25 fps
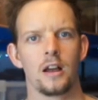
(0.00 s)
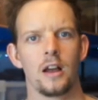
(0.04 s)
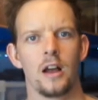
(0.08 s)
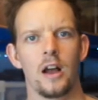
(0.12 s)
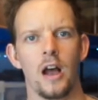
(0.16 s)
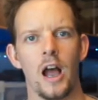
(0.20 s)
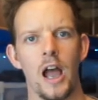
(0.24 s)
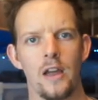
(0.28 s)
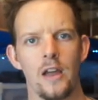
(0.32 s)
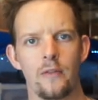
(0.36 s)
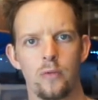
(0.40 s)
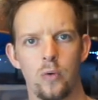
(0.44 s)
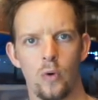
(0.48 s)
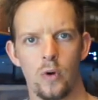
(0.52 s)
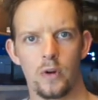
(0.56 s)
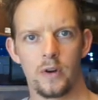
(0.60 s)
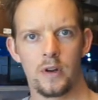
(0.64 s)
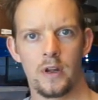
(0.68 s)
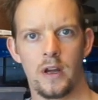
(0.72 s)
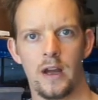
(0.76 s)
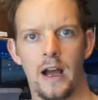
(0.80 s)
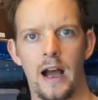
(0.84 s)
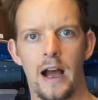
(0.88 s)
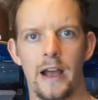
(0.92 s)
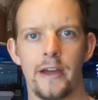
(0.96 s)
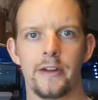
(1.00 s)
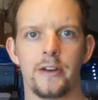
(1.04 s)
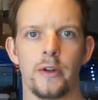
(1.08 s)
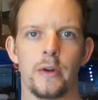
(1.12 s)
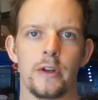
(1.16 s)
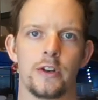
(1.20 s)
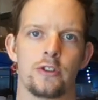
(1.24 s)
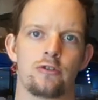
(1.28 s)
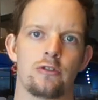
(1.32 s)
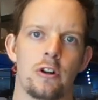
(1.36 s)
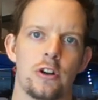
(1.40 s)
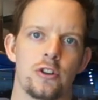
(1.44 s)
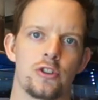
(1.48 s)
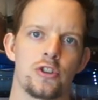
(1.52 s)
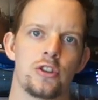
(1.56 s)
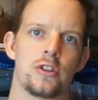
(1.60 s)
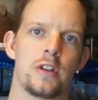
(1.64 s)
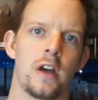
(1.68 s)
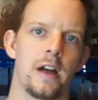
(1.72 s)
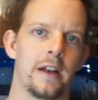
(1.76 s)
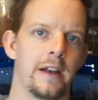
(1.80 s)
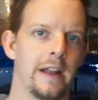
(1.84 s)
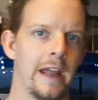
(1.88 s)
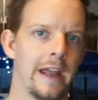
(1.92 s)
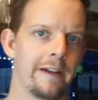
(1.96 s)
Hey everyone, how you doing?
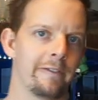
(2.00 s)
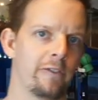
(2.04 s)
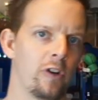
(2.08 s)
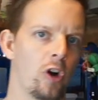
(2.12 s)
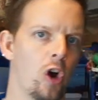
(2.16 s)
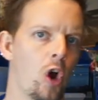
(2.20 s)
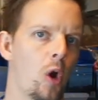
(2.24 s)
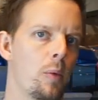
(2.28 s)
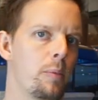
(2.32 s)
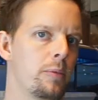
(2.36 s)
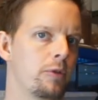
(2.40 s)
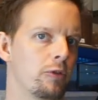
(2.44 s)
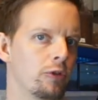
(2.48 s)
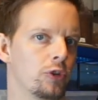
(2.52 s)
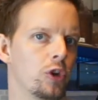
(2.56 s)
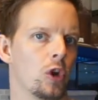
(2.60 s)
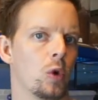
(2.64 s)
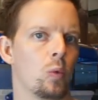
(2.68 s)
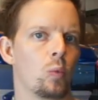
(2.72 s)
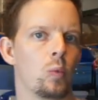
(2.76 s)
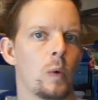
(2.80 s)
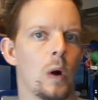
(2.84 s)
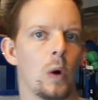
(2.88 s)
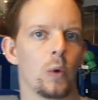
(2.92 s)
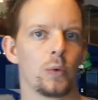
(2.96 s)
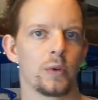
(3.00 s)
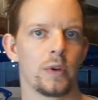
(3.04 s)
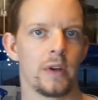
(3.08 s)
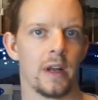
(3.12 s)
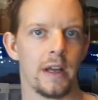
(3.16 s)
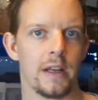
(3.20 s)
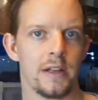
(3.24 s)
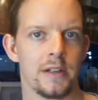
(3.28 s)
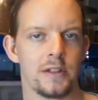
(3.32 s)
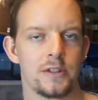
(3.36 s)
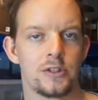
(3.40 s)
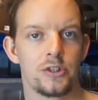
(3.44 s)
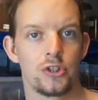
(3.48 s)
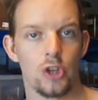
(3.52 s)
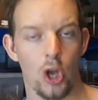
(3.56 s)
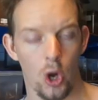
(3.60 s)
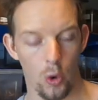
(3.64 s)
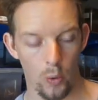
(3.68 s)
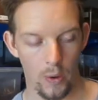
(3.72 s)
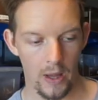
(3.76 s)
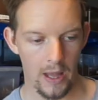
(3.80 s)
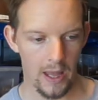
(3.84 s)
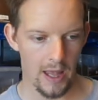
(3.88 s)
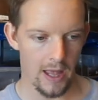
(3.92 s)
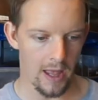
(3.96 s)
TarantulaDan here. I hope you're doing well today.
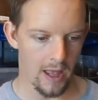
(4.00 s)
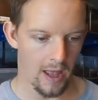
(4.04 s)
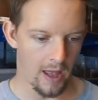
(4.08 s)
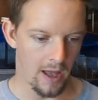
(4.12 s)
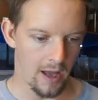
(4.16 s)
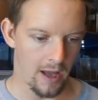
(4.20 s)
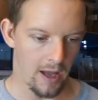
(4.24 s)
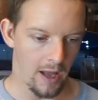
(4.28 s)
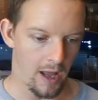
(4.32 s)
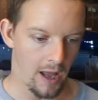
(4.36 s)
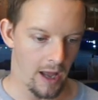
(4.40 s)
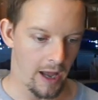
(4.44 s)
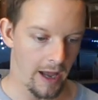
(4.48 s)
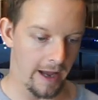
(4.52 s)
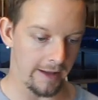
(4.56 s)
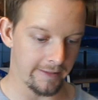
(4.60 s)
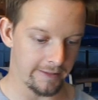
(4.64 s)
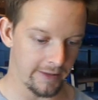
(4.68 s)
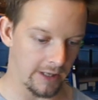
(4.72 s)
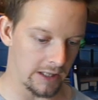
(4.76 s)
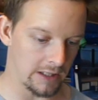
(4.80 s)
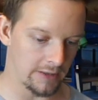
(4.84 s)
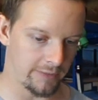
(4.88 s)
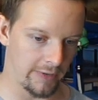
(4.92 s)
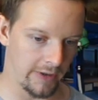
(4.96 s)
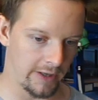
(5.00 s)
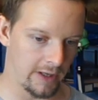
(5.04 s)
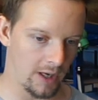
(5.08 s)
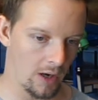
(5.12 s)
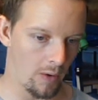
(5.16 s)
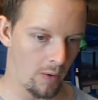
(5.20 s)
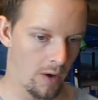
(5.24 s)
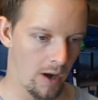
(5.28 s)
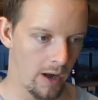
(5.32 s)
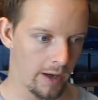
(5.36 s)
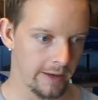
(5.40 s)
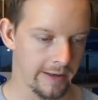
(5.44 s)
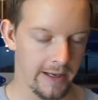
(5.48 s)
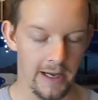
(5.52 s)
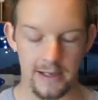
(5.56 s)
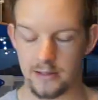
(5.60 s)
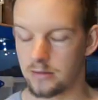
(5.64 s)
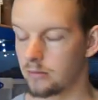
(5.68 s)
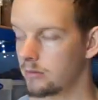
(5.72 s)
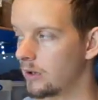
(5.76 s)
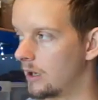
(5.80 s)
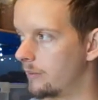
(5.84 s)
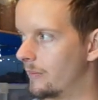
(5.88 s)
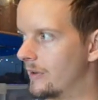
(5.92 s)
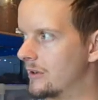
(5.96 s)
So, in today's video, I guess
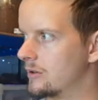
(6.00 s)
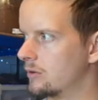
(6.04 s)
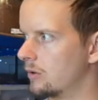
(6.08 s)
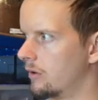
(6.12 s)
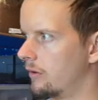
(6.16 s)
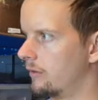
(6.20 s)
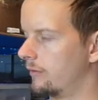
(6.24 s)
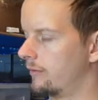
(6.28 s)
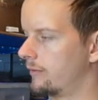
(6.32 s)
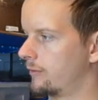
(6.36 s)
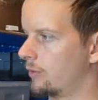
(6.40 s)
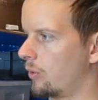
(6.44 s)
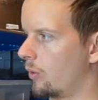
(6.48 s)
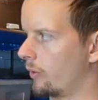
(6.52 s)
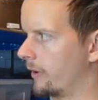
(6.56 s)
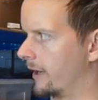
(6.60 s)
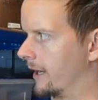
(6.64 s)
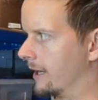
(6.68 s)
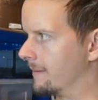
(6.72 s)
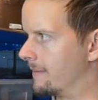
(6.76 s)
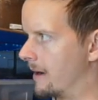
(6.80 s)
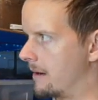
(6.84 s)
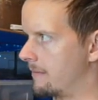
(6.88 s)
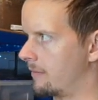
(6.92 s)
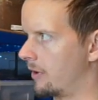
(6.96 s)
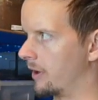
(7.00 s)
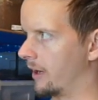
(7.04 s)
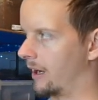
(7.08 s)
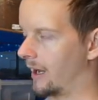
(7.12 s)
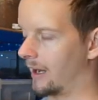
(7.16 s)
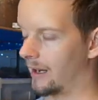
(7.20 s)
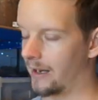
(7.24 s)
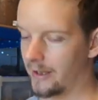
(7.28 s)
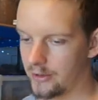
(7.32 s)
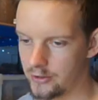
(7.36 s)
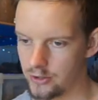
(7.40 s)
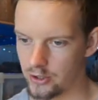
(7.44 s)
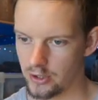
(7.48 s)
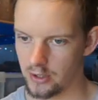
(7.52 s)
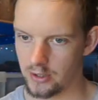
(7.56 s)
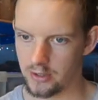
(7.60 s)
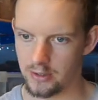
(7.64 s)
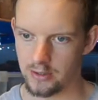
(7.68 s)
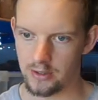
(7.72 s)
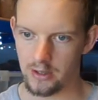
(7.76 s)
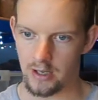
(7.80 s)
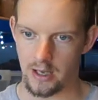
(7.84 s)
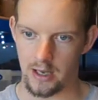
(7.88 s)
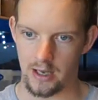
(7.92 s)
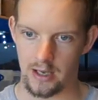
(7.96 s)
I'm going to be sort of talking about my
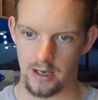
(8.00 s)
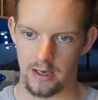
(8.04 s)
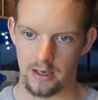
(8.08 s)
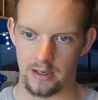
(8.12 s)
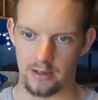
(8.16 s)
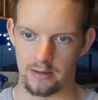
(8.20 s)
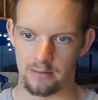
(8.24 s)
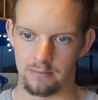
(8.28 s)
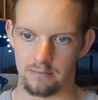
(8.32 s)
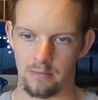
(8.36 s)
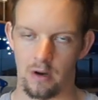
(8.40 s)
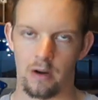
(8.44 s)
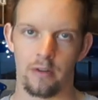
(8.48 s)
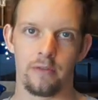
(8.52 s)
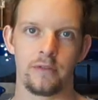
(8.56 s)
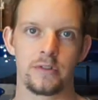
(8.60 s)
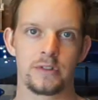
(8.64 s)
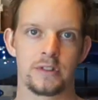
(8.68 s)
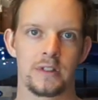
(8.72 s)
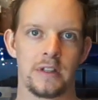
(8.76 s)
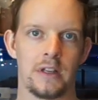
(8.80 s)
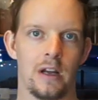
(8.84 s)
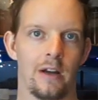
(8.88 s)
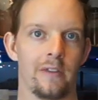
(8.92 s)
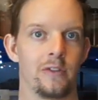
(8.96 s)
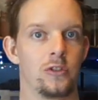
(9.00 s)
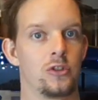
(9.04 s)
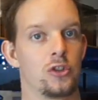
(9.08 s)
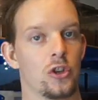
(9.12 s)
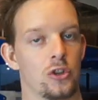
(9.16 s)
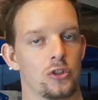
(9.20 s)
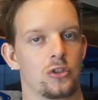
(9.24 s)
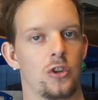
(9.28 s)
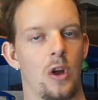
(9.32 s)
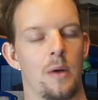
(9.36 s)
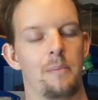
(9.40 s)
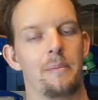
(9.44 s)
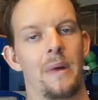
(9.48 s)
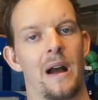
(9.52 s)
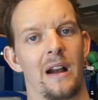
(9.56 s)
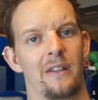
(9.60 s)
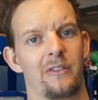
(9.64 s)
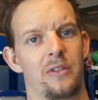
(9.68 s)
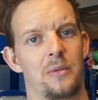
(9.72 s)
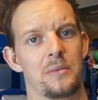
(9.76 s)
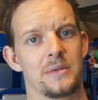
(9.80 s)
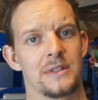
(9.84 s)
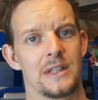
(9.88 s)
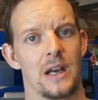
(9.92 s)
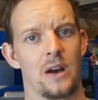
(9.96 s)
collection. Obviously, I've just got back
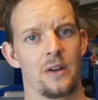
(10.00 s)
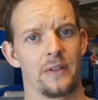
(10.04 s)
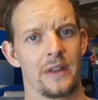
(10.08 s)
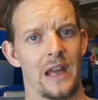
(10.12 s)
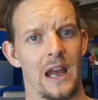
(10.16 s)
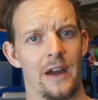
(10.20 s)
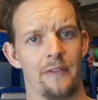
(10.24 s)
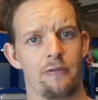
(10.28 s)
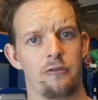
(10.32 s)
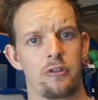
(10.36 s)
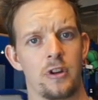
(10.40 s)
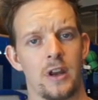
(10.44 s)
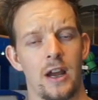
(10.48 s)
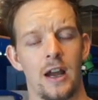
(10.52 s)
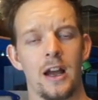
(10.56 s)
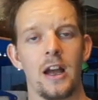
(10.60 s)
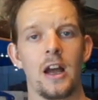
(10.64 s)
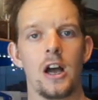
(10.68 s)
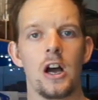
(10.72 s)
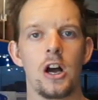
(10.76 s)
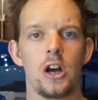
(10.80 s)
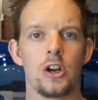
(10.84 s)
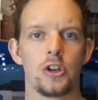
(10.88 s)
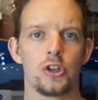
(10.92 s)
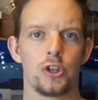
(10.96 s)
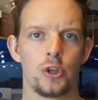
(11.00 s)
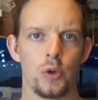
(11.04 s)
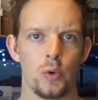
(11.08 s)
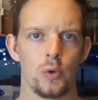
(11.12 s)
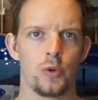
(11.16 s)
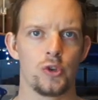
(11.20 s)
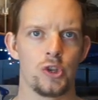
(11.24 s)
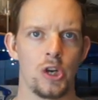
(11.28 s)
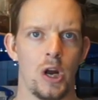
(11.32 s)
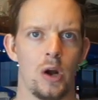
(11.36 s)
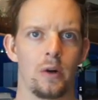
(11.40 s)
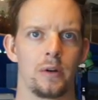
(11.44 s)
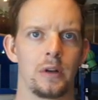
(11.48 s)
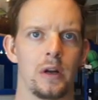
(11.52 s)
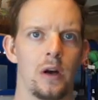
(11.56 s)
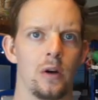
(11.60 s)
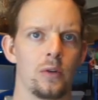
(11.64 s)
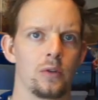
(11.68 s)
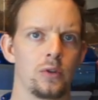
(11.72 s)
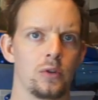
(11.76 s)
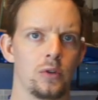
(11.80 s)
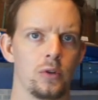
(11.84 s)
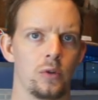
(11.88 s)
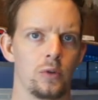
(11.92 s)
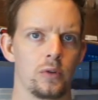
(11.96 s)
from South Africa. Huge shout
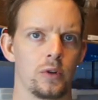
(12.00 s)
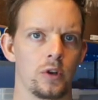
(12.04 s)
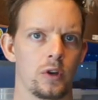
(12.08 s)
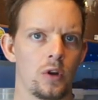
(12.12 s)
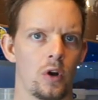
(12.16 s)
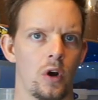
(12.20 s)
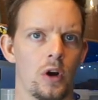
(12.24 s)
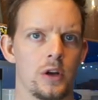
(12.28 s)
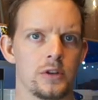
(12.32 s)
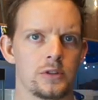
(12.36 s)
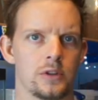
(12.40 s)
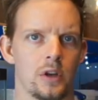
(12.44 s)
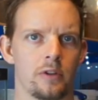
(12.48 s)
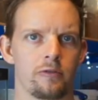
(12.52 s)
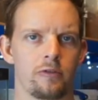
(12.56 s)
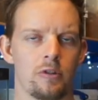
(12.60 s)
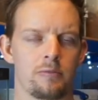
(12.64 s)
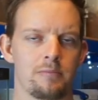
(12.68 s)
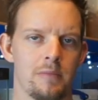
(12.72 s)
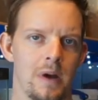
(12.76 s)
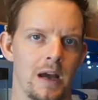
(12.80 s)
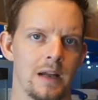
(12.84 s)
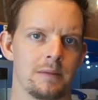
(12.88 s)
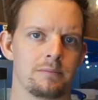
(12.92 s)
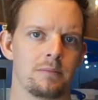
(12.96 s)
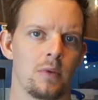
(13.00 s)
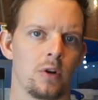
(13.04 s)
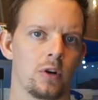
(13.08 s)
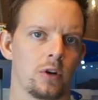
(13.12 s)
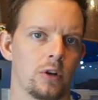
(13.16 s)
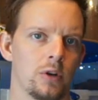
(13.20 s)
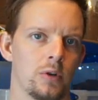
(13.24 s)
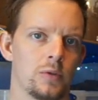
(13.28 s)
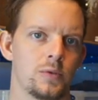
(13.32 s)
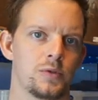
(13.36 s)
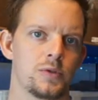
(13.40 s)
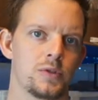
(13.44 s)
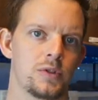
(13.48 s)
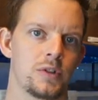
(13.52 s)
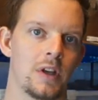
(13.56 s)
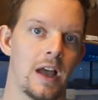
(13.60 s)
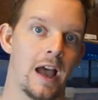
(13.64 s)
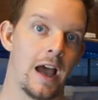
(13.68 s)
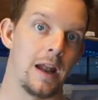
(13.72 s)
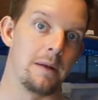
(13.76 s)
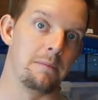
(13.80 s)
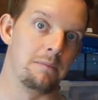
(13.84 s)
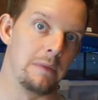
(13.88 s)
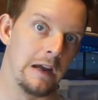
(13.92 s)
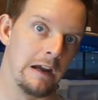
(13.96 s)
out to the guys over at Mad Mongoose
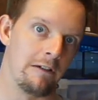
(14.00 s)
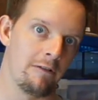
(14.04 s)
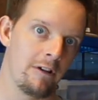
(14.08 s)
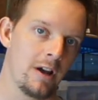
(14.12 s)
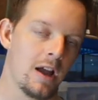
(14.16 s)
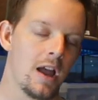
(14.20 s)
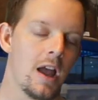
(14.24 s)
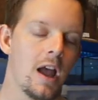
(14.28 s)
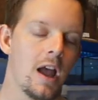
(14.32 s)
and Mira.